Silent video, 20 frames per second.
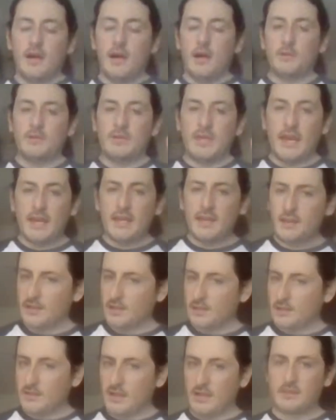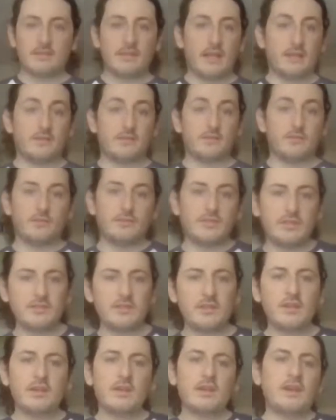Okay, that's that
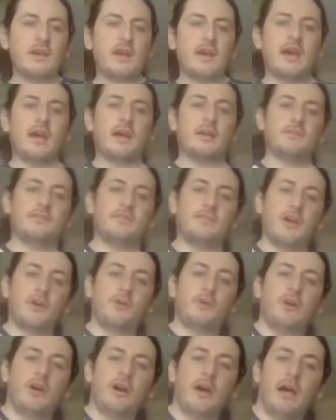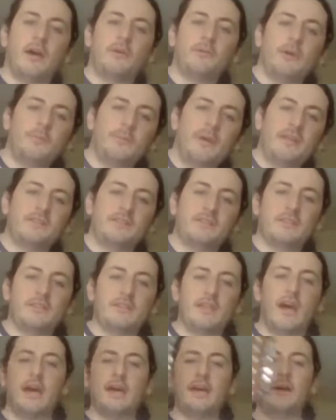sorted. And so I will
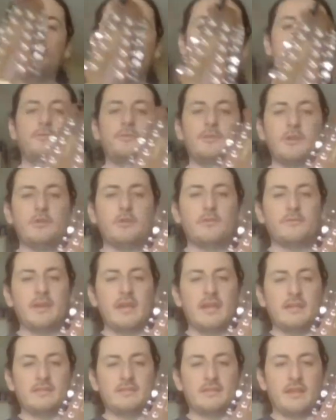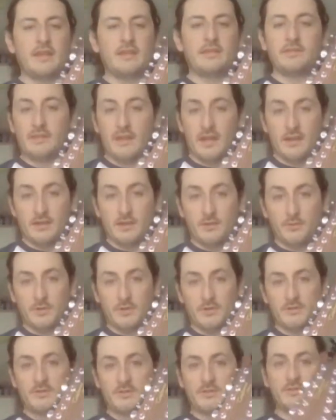mention I owe a few of these
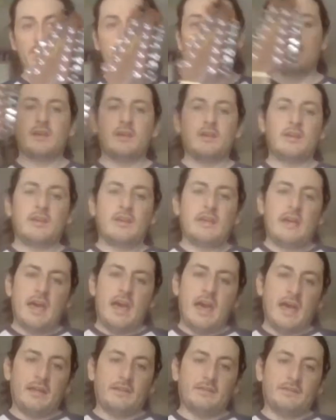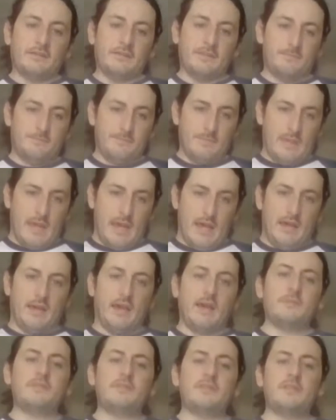Tanglewoods, and I
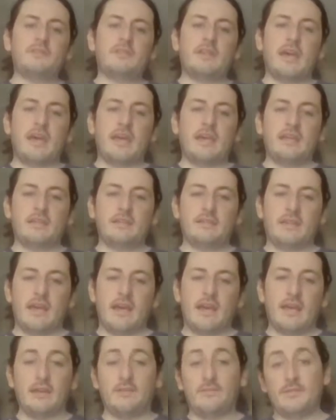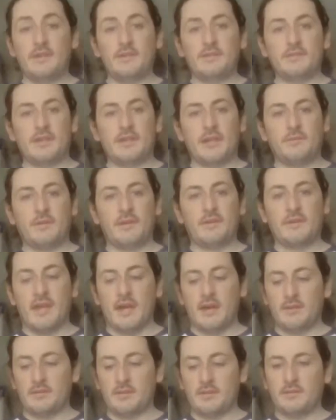have to say that it feels like right
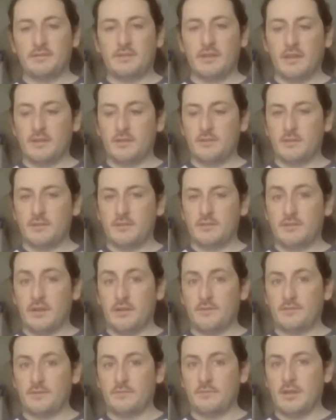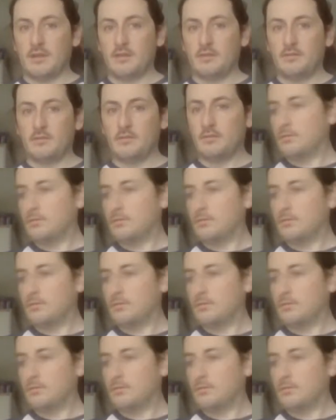now Tanglewoods are after me.